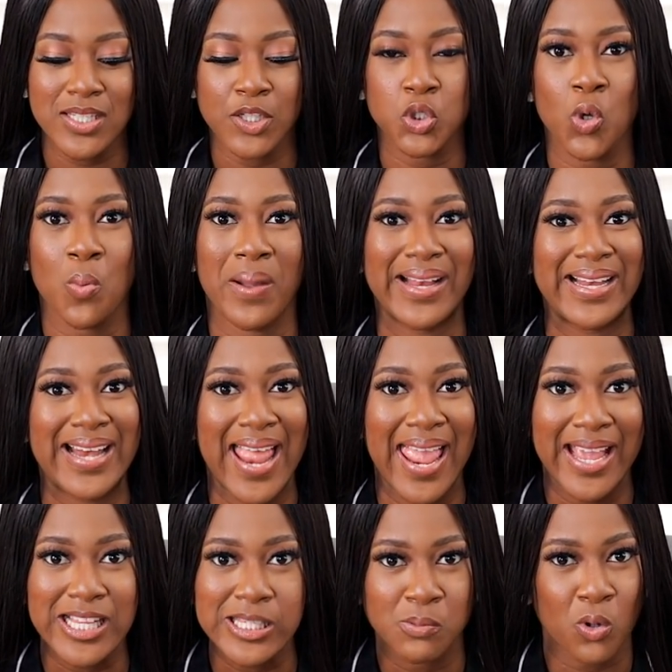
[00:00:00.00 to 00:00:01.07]
They show my
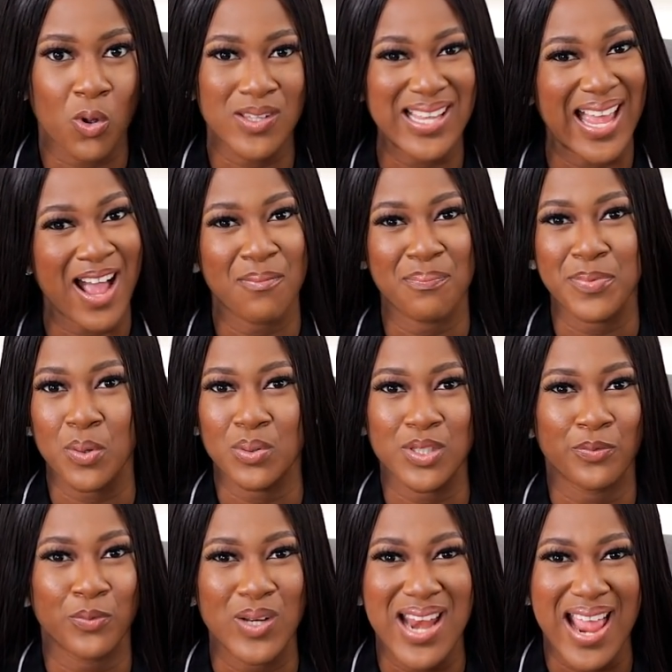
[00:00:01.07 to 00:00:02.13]
legs because I have
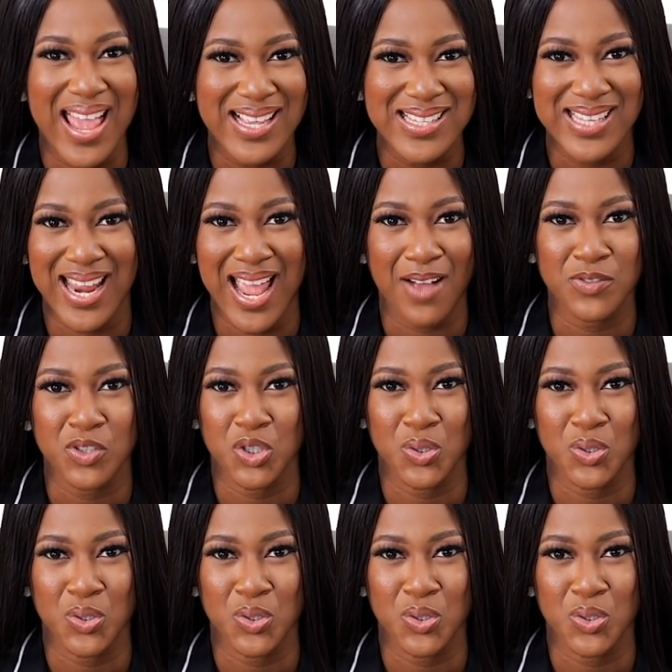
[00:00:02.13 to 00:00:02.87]
beautiful legs and I have to